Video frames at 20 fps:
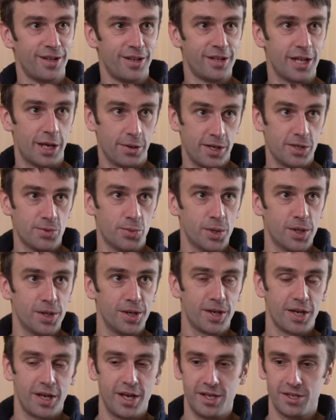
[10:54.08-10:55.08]
Now, this
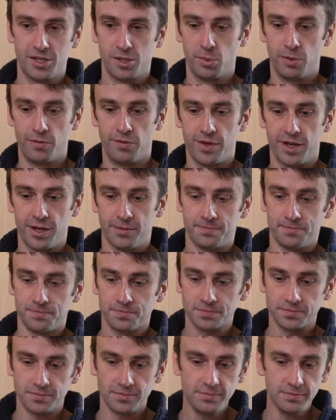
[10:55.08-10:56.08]
work is some of the,
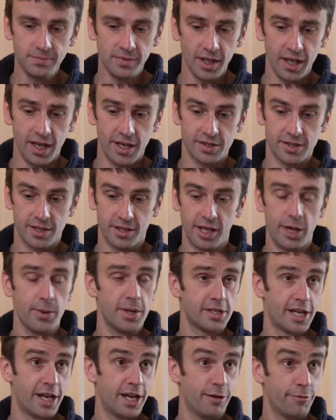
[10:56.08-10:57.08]
it's the
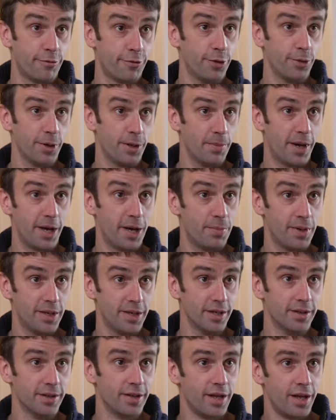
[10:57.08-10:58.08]
lowest hanging fruit in my opinion.
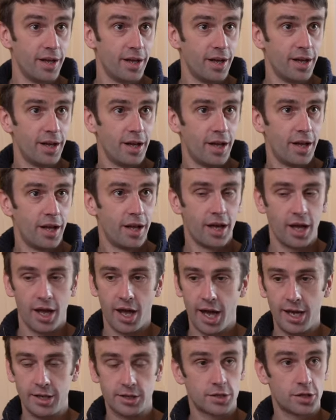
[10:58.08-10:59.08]
It's the cheapest thing you
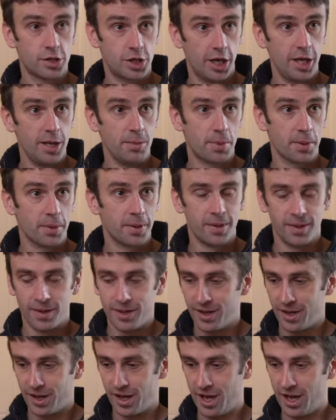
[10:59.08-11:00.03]
can do to your house. Yeah.